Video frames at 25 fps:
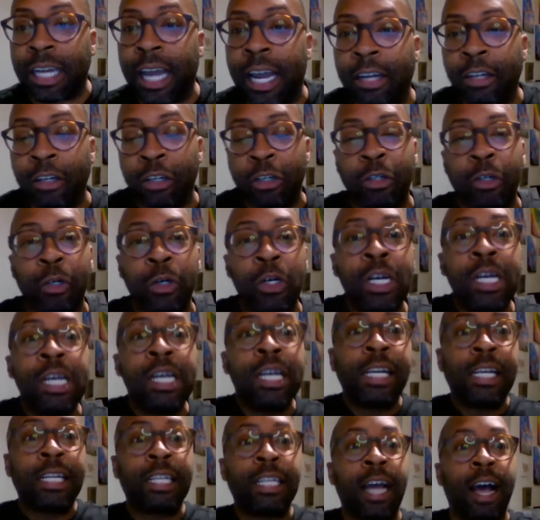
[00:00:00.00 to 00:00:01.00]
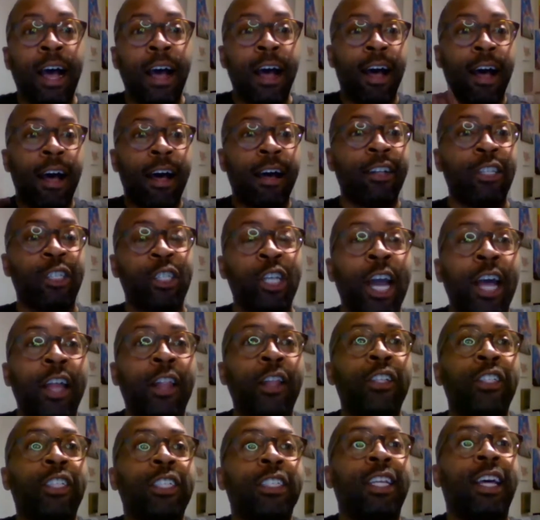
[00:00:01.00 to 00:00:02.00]
technical
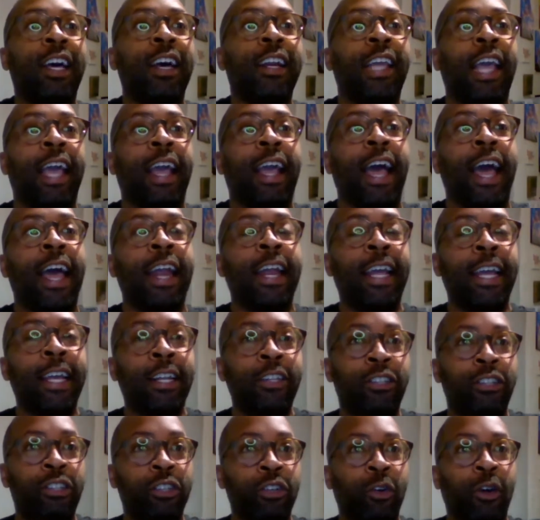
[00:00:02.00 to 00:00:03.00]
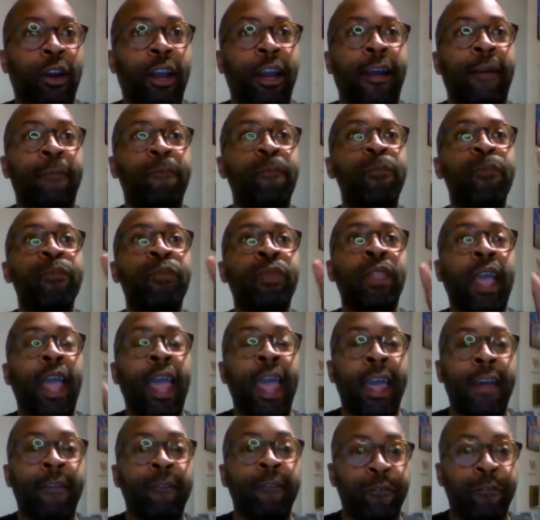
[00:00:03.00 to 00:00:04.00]
challenges, honey. I got Instagram
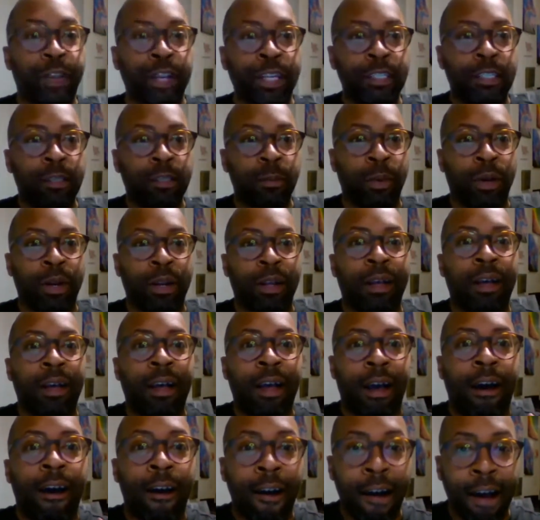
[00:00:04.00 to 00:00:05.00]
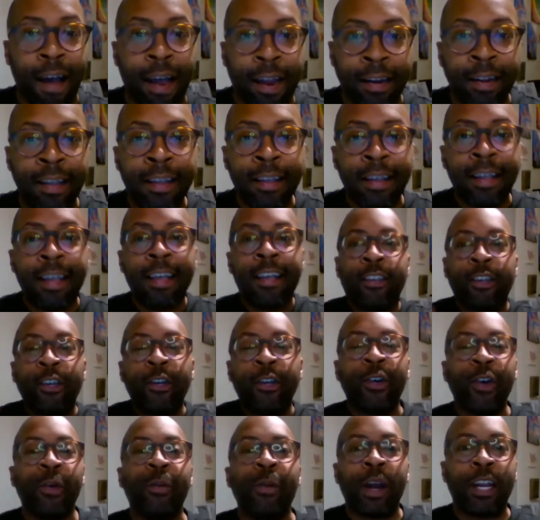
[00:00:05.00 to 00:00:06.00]
and Facebook on.
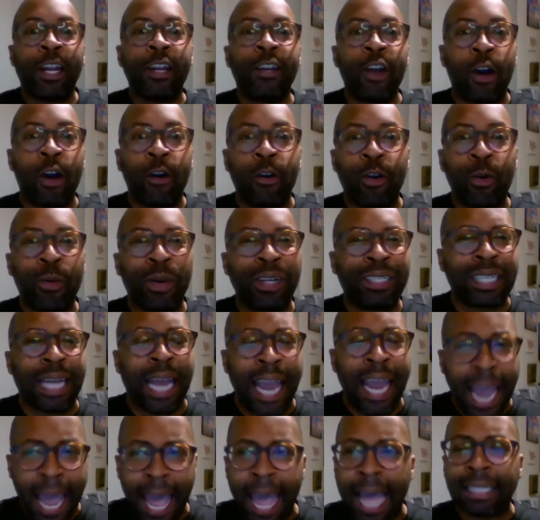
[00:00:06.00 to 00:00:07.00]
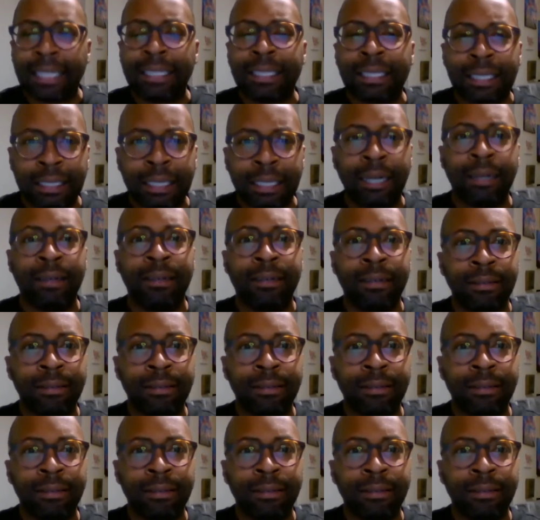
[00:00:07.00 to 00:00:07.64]
You already know who it is,